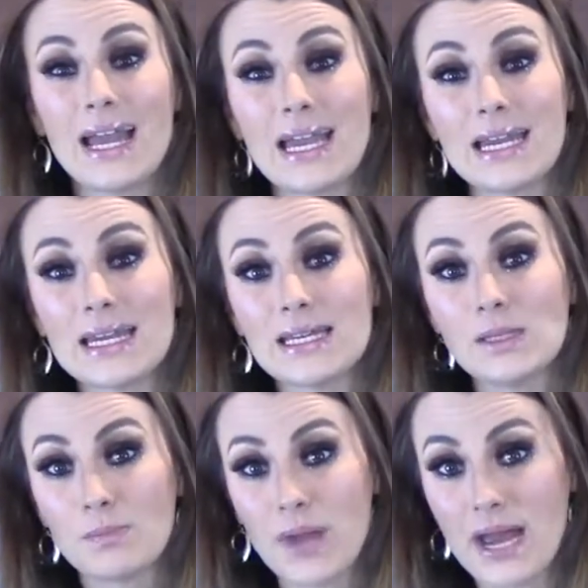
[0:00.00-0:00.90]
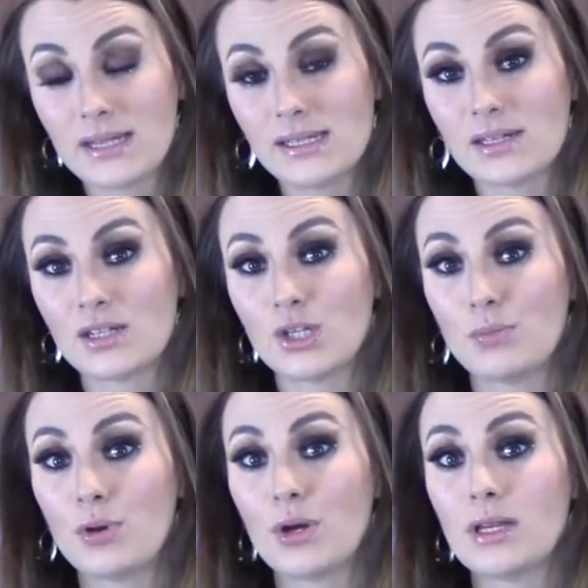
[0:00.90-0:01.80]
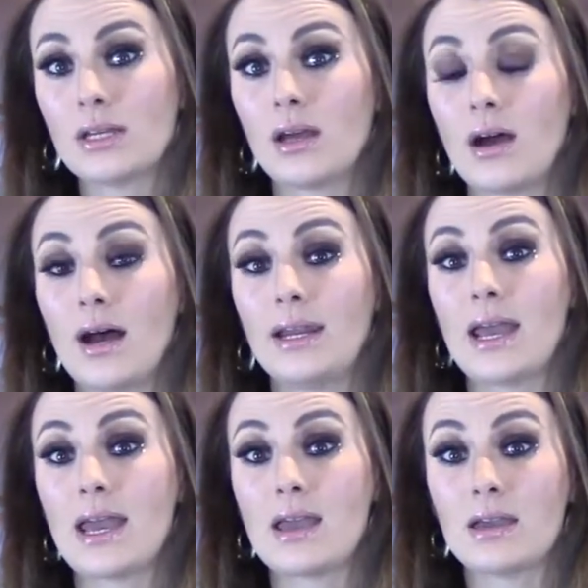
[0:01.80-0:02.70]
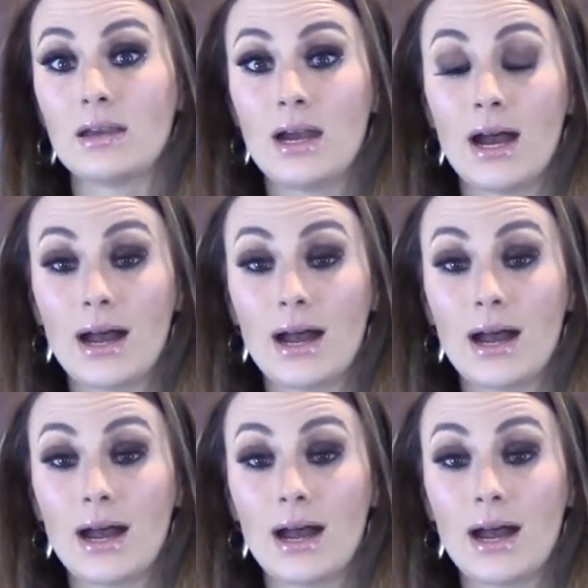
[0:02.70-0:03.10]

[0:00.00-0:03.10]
It is best to put on a,